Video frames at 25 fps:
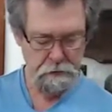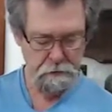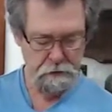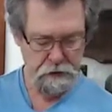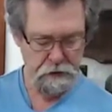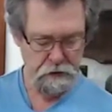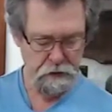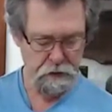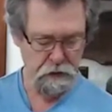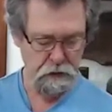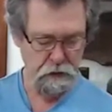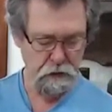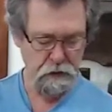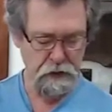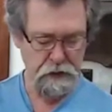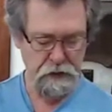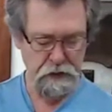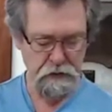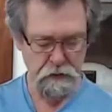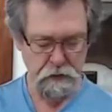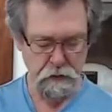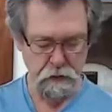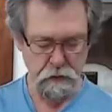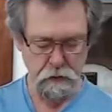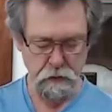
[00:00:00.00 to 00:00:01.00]
I make sure
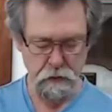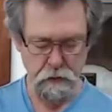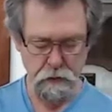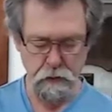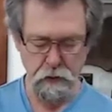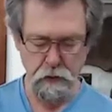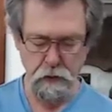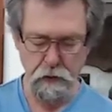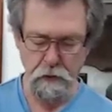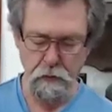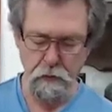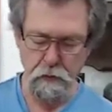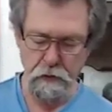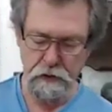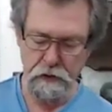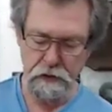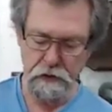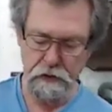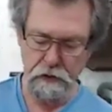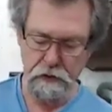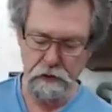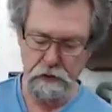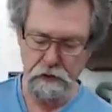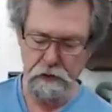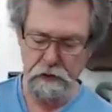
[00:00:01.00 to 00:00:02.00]
that's all good,
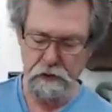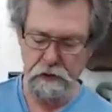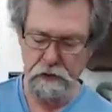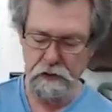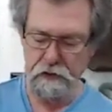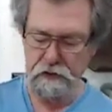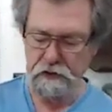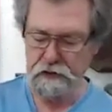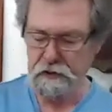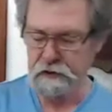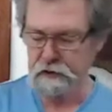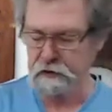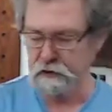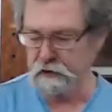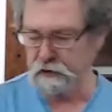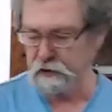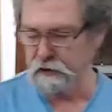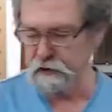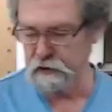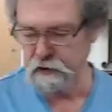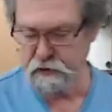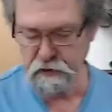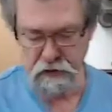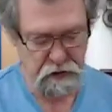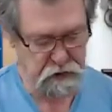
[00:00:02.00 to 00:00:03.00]
which it is. It's
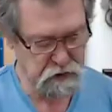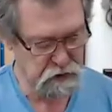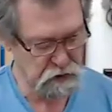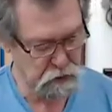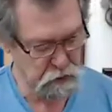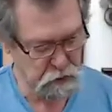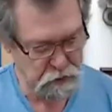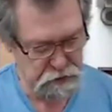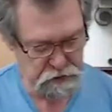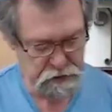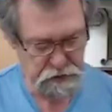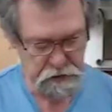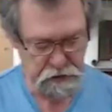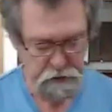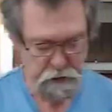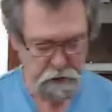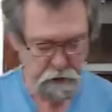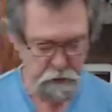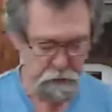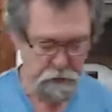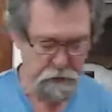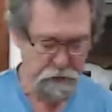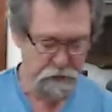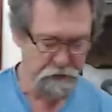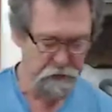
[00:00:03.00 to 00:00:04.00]
just, it's twisted a
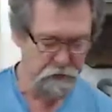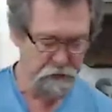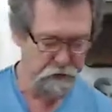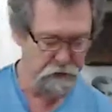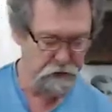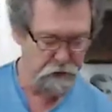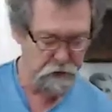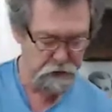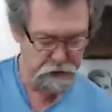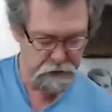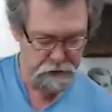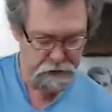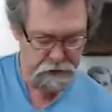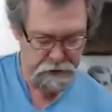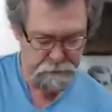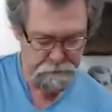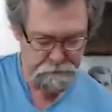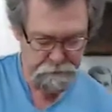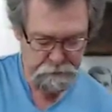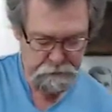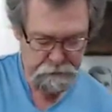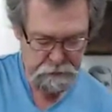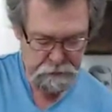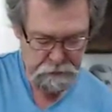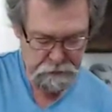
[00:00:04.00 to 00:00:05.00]
little bit as I tighten it
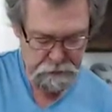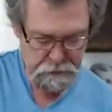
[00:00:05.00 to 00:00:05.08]
up.